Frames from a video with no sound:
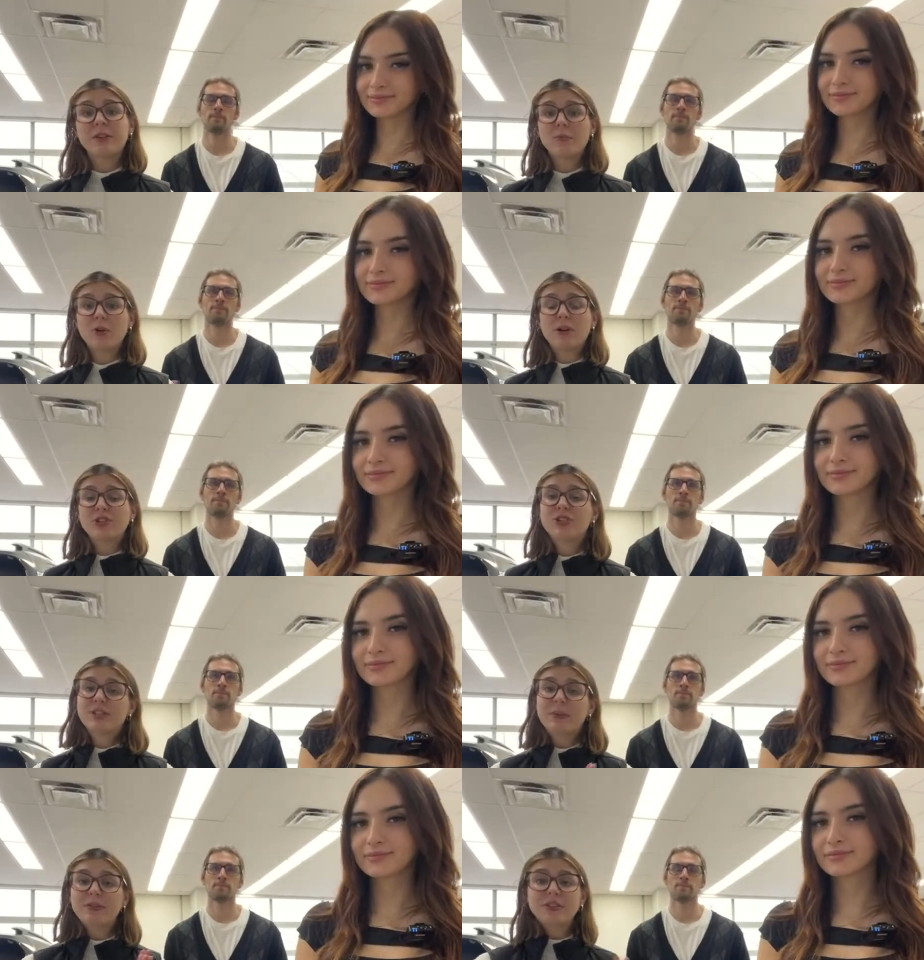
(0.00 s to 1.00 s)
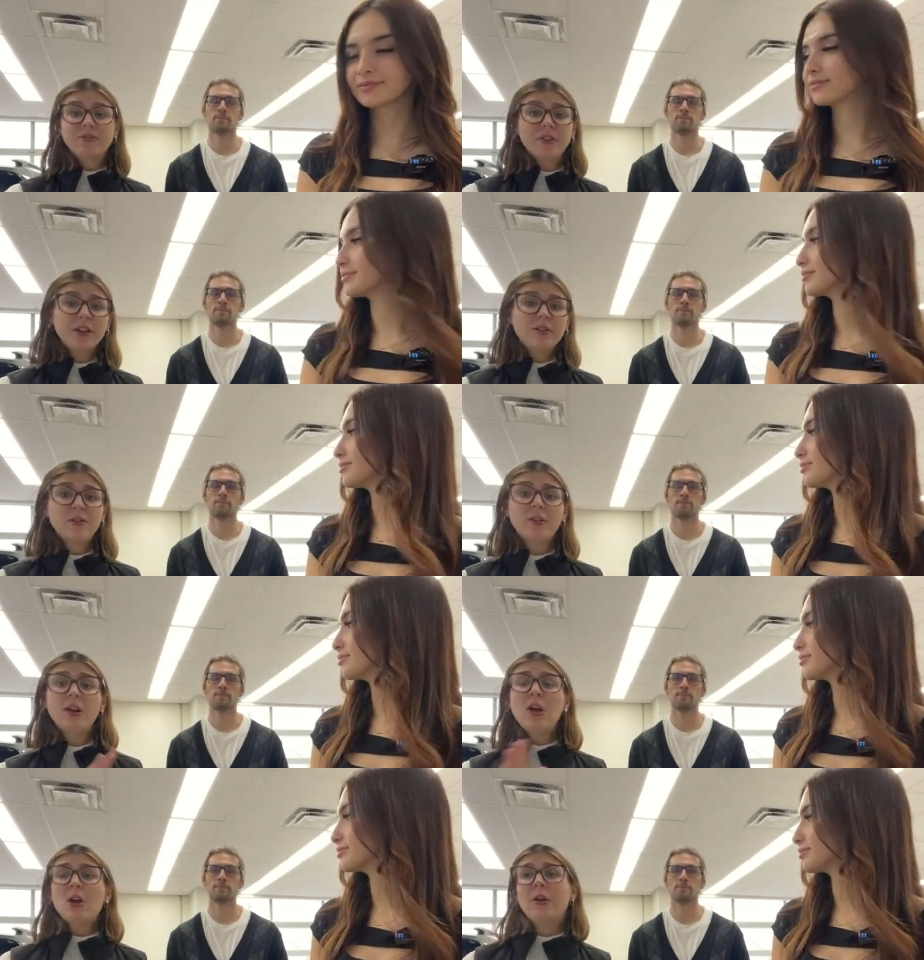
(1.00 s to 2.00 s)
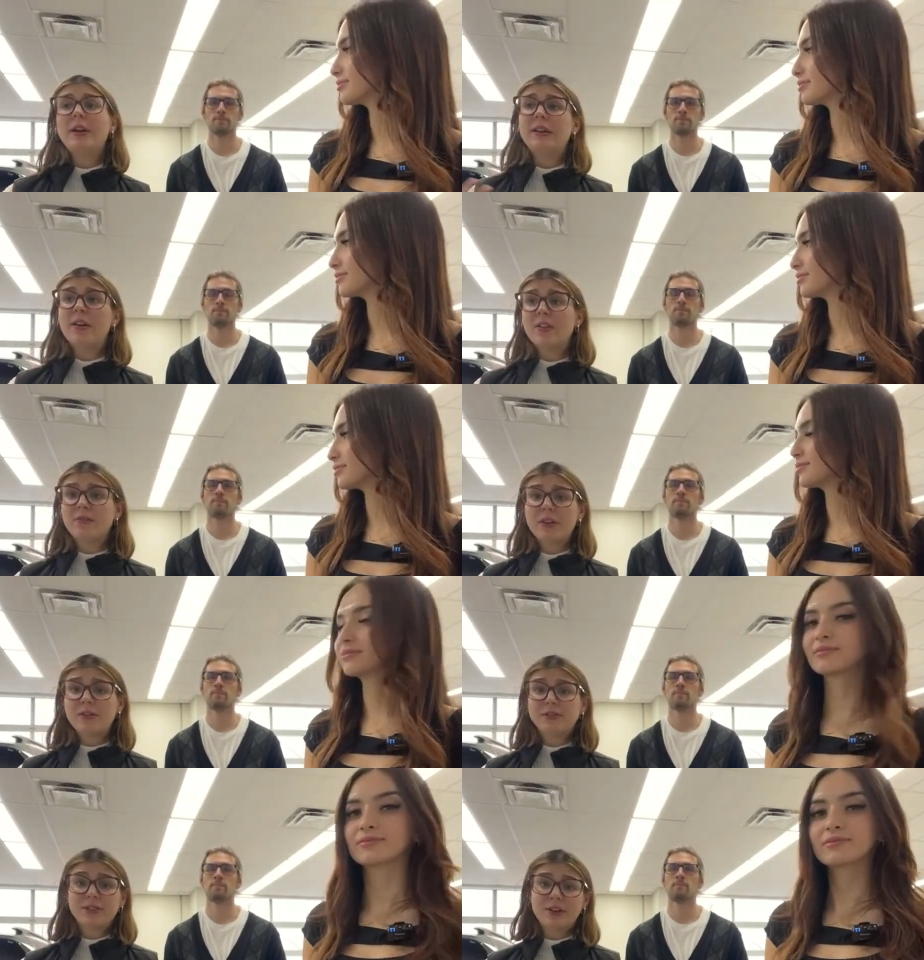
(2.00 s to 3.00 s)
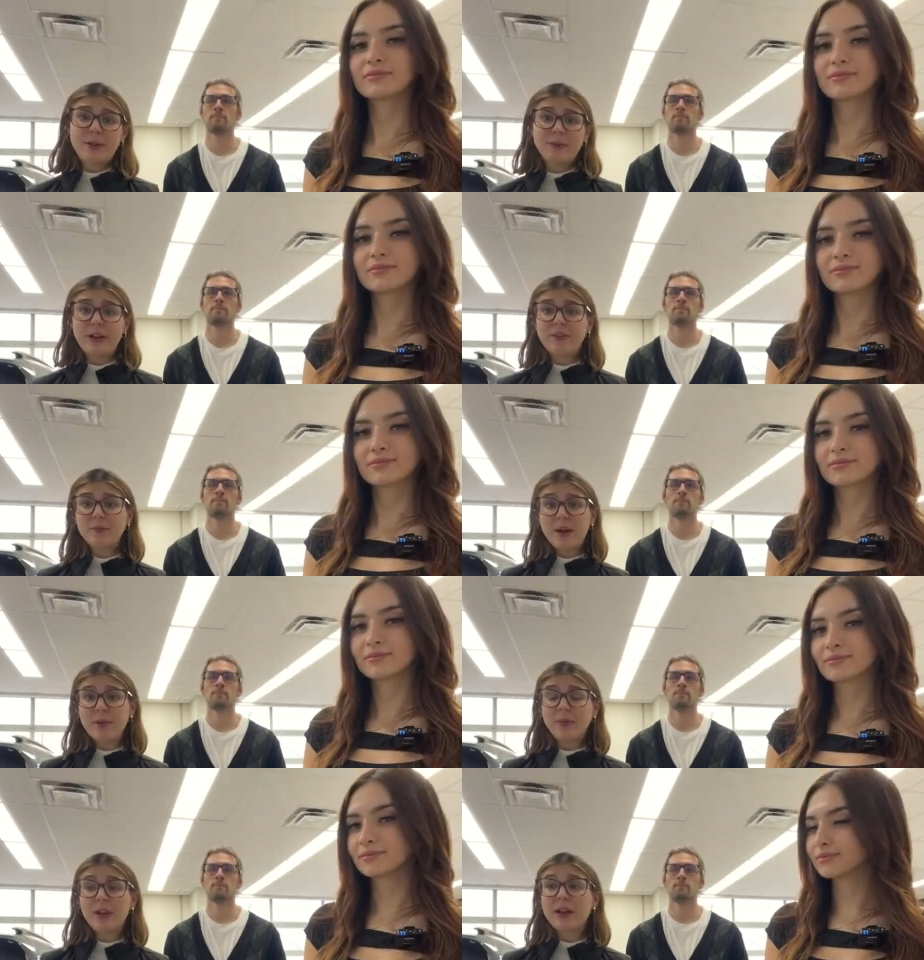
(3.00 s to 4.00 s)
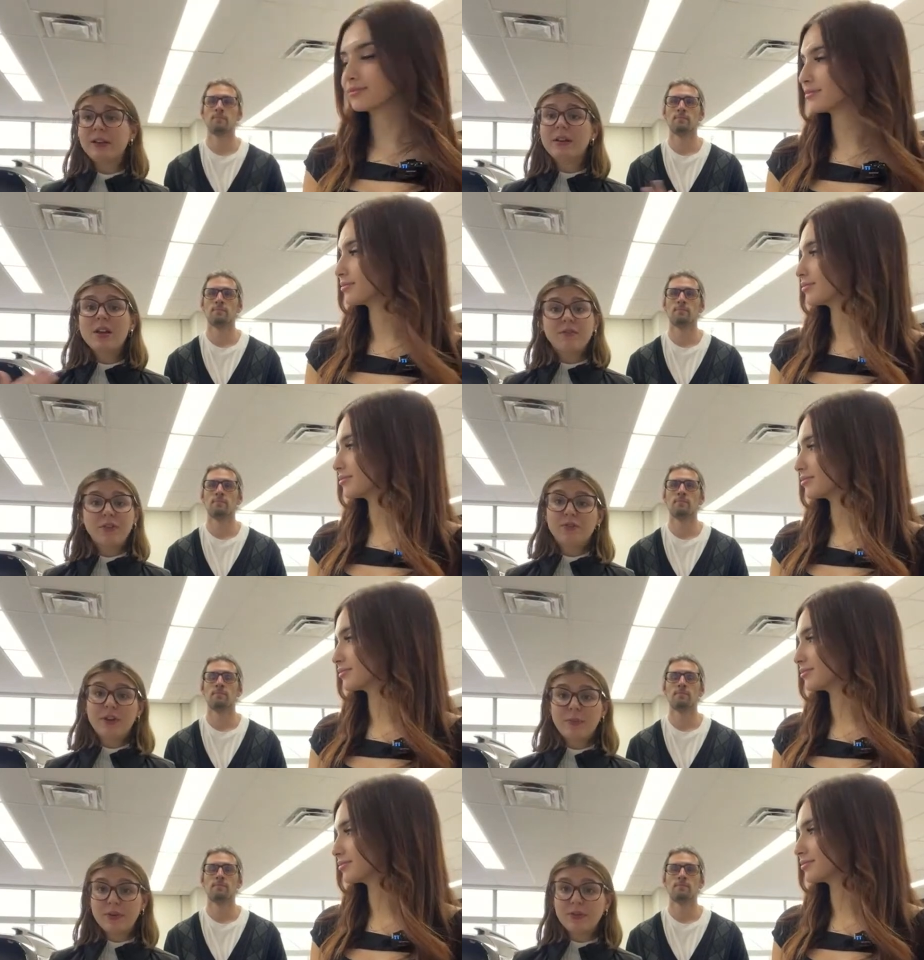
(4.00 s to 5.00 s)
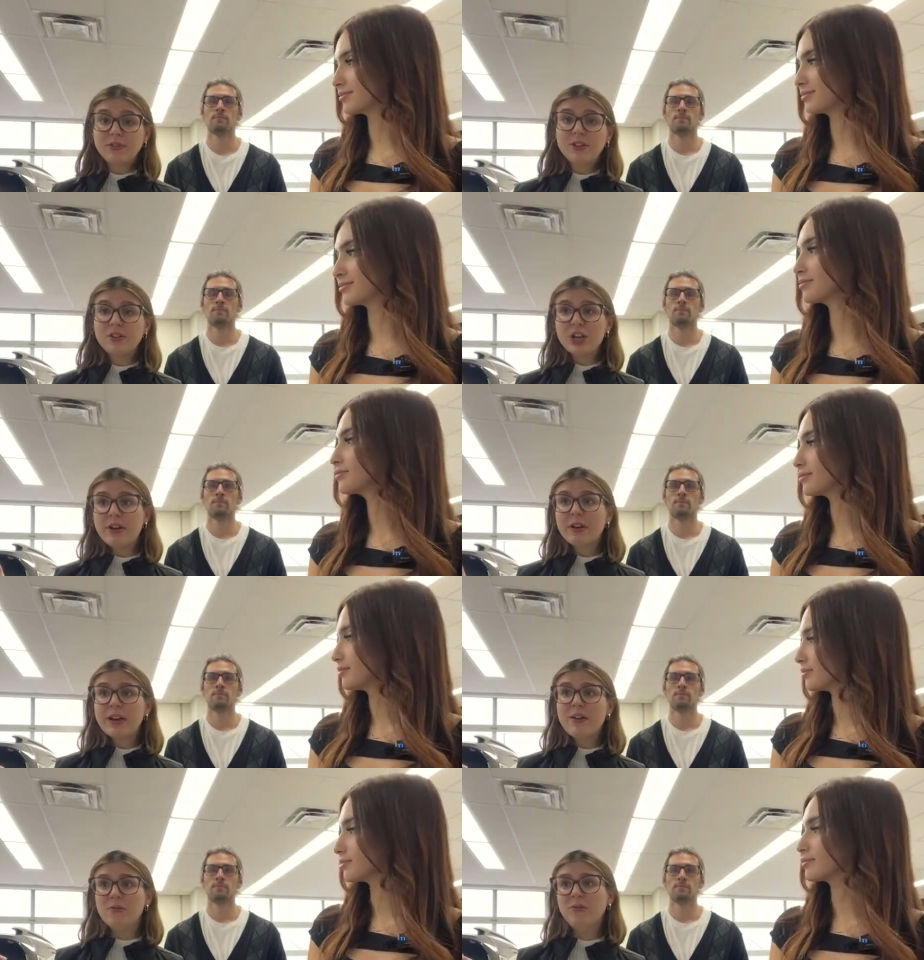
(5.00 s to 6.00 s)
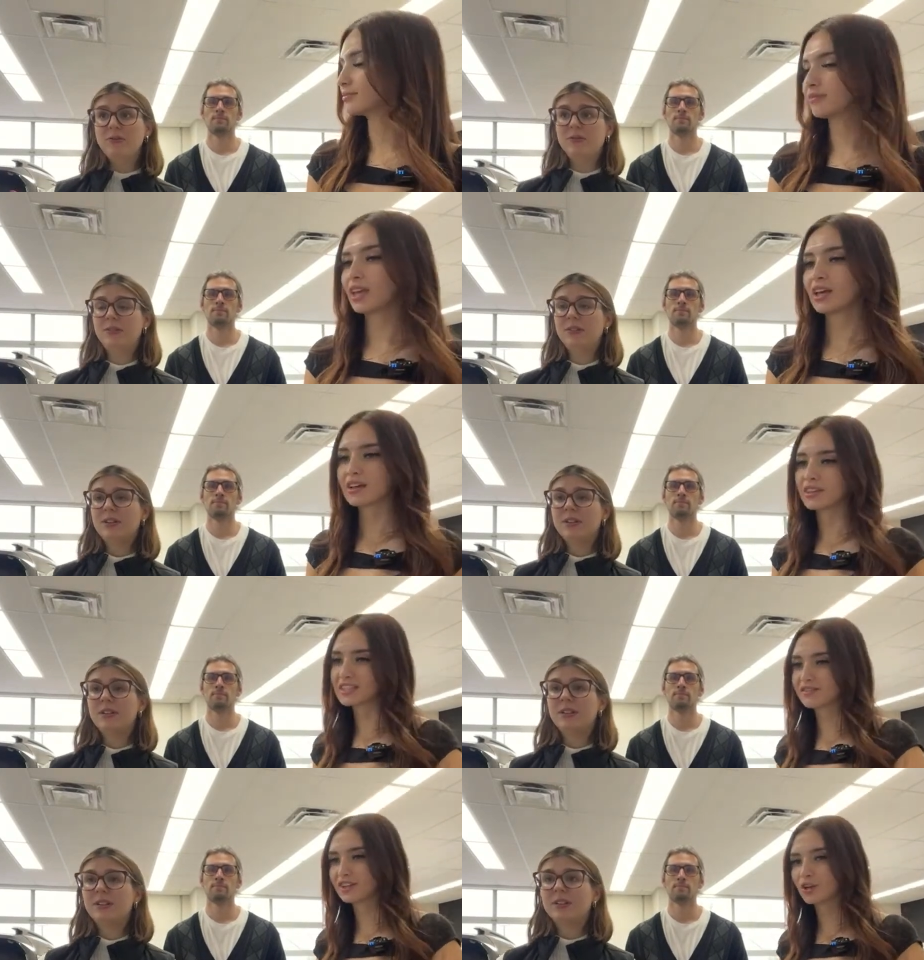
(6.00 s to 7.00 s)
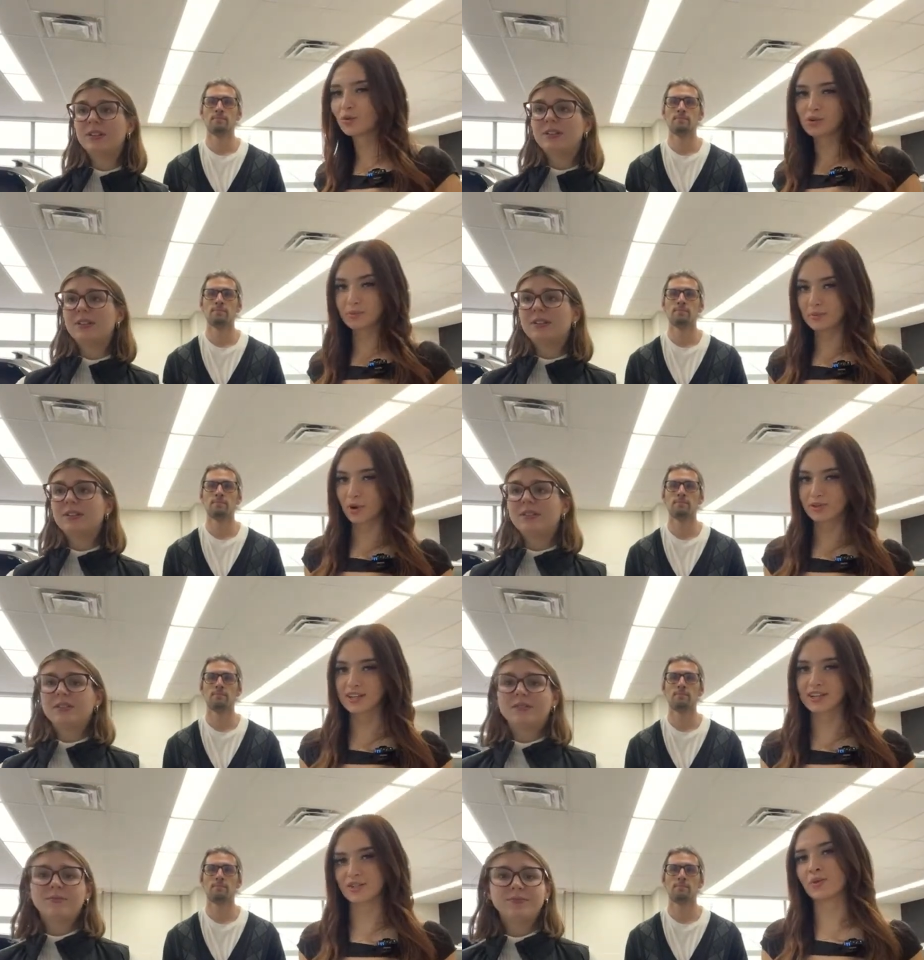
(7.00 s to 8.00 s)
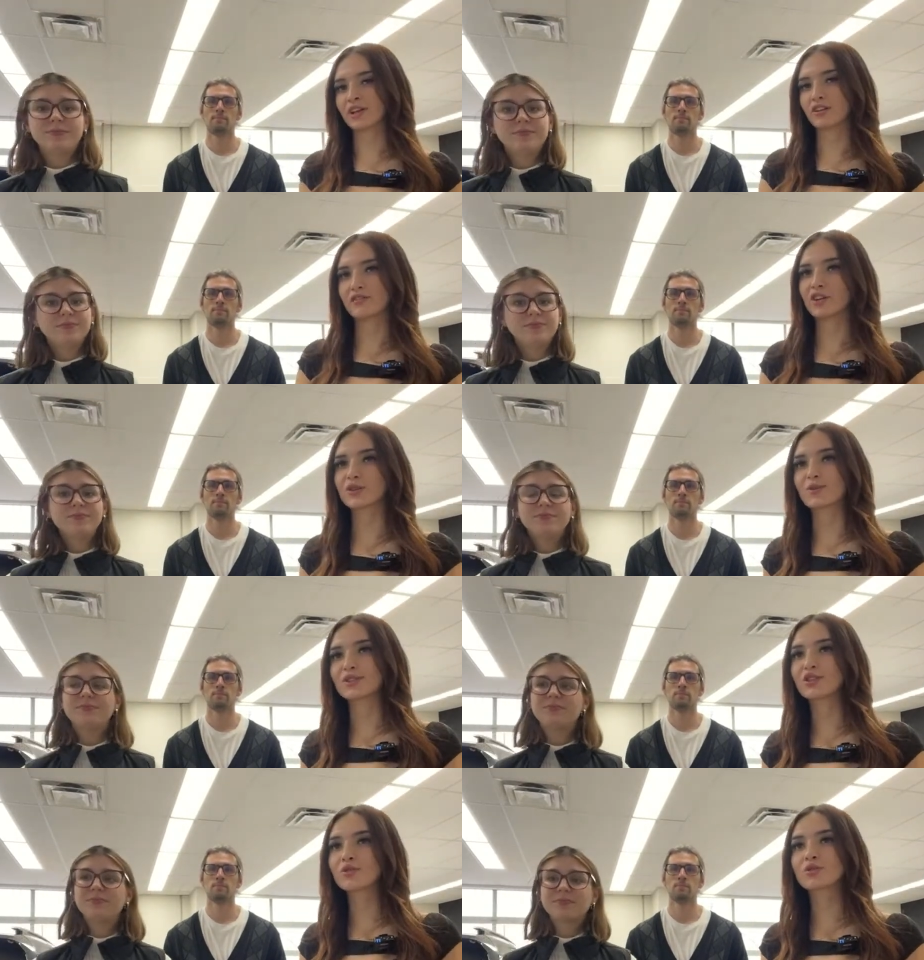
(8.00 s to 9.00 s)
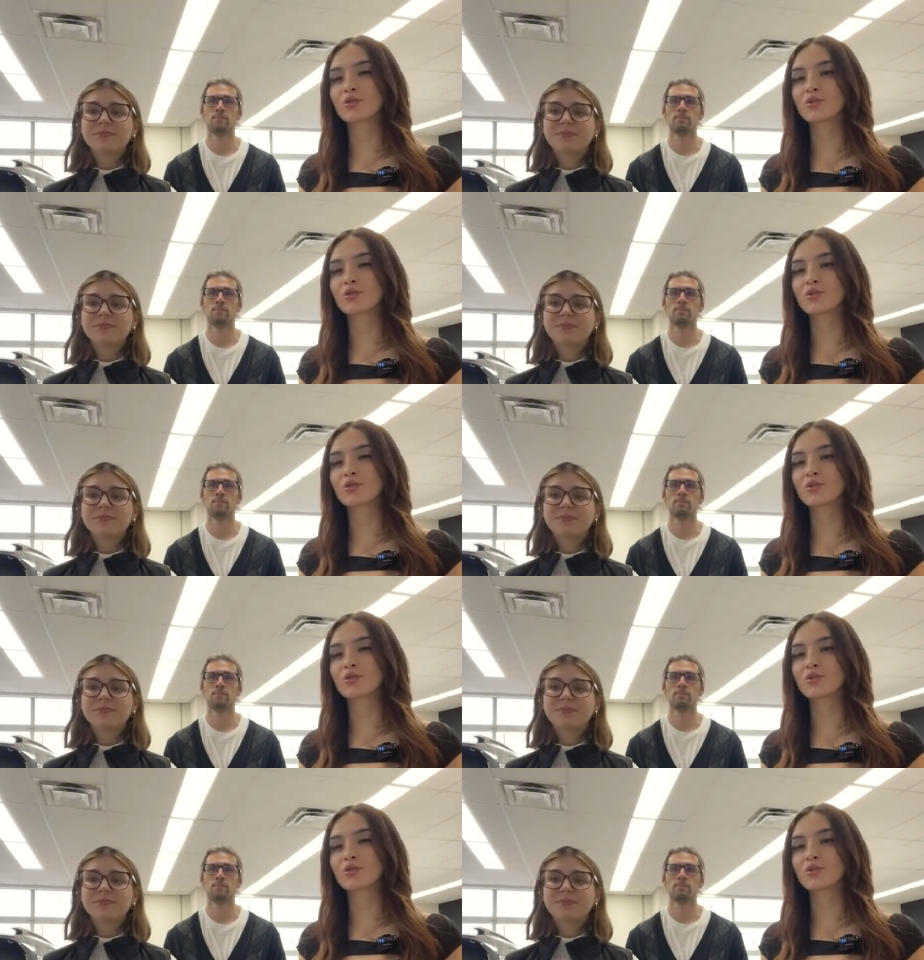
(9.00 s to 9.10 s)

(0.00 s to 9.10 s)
Speaker 1: any more questions about this vehicle or any other vehicles that are coming down the pipeline, feel free to put those in the chat right now.
Speaker 2: Mm -hmm. This video will be posted as a regular video as well too. So